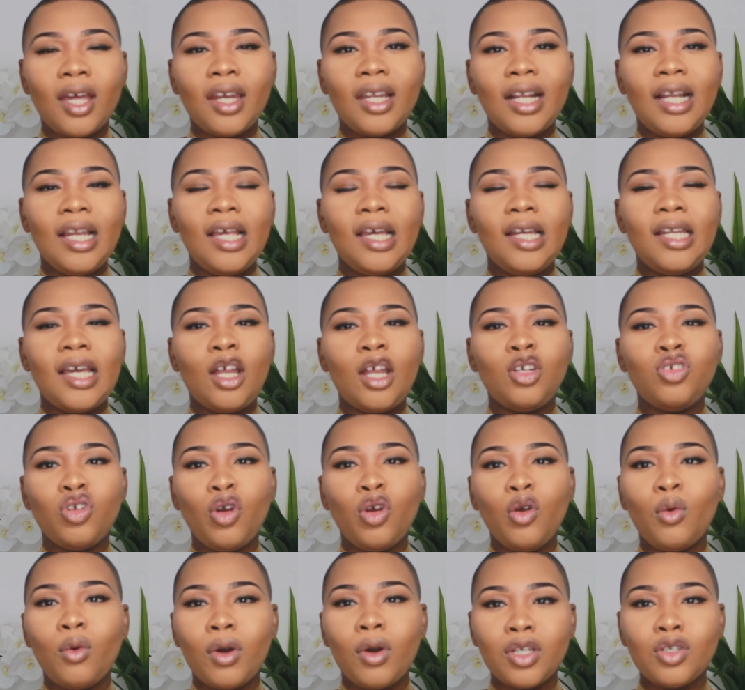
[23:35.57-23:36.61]
and clearly I
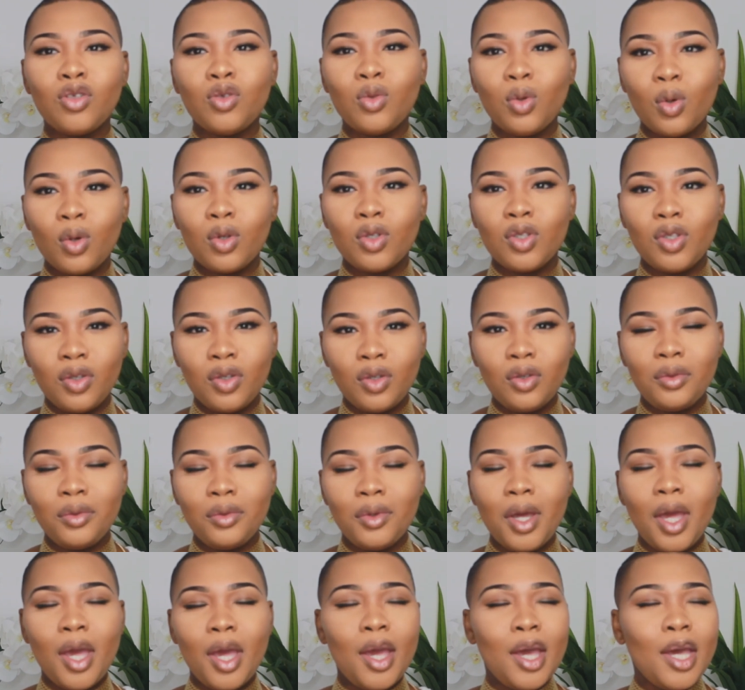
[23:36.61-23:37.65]
don't want to talk to you?
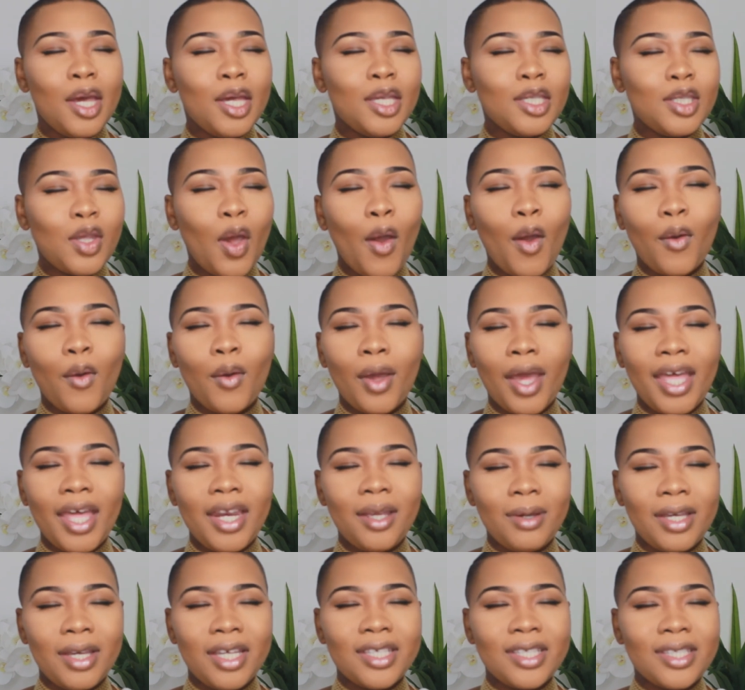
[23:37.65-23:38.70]
So
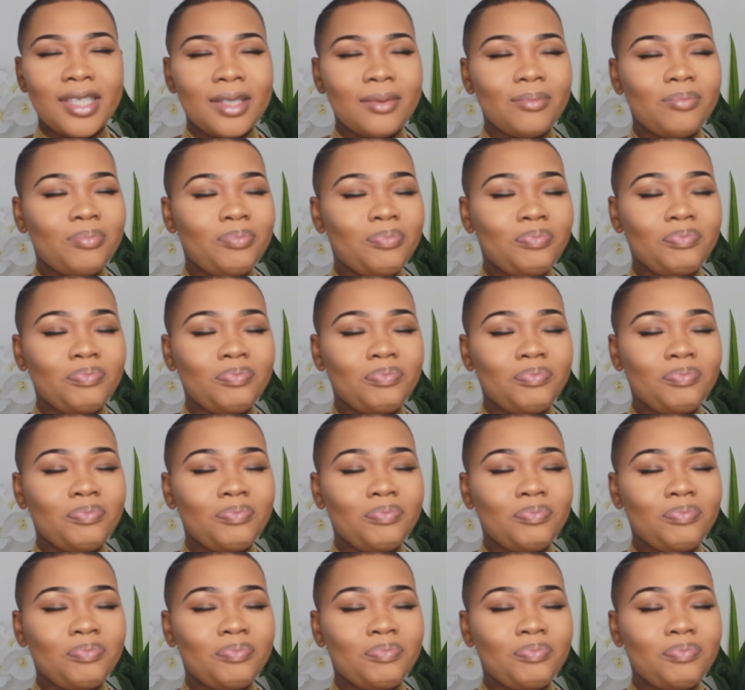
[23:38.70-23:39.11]
anyways,